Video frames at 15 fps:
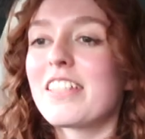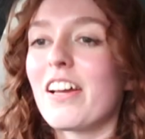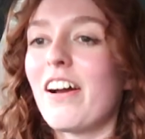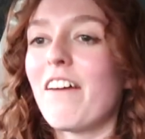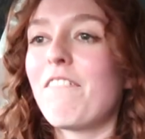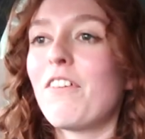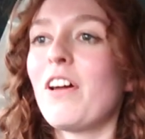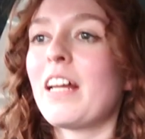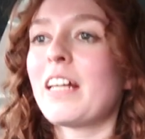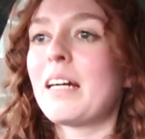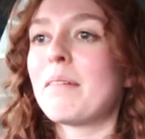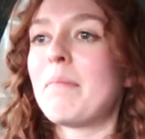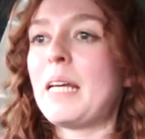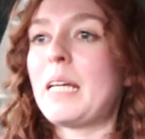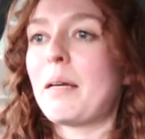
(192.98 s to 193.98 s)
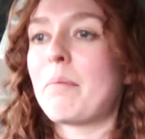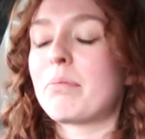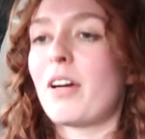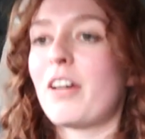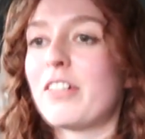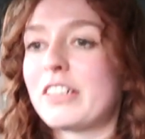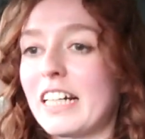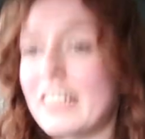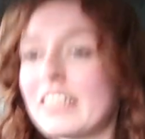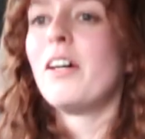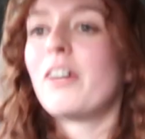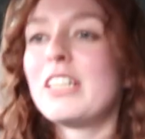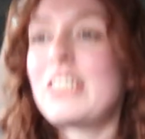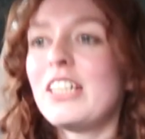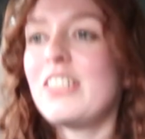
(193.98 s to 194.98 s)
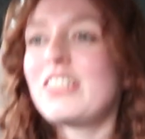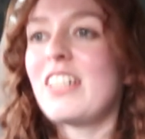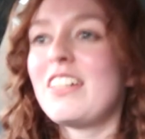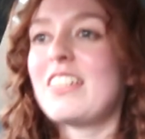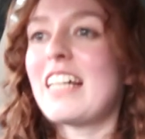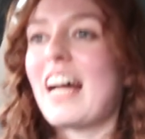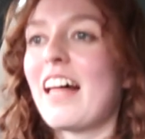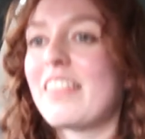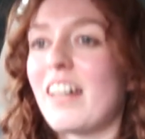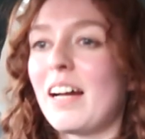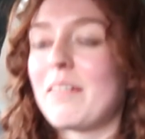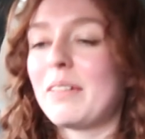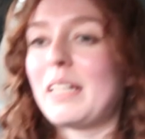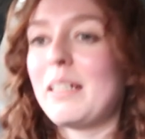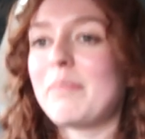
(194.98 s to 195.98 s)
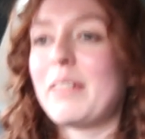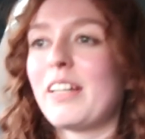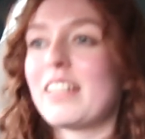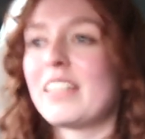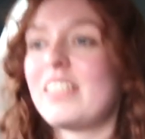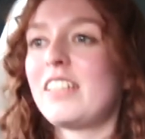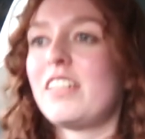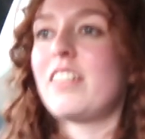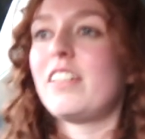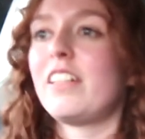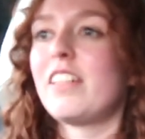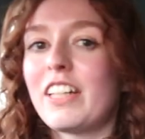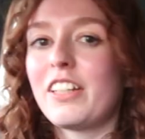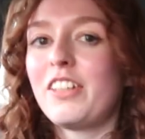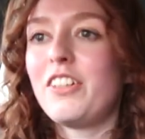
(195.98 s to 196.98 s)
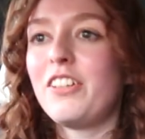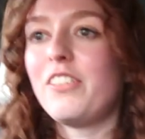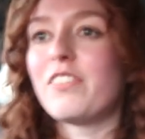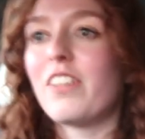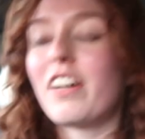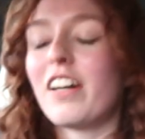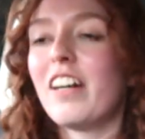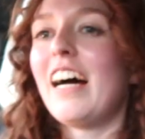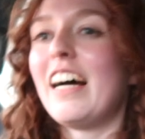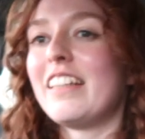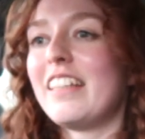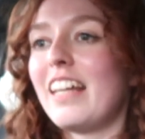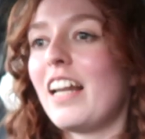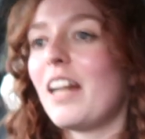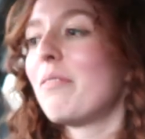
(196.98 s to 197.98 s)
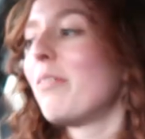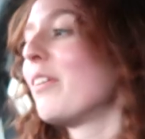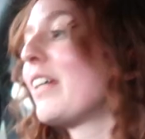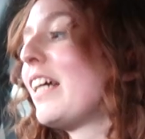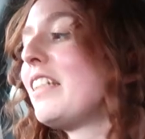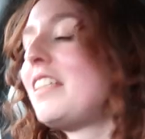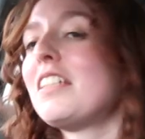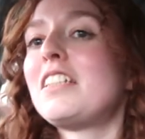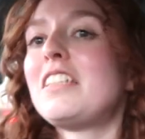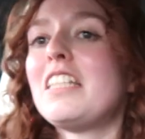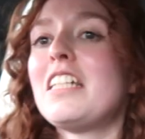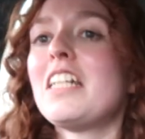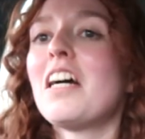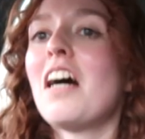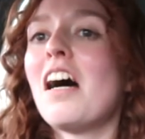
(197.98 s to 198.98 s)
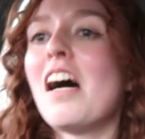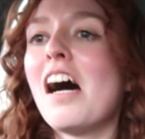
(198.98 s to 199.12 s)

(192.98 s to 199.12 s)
I feel like I'm making progress. I'm also so sad that I'm going to be going to Vancouver and then I'm going to go to see her.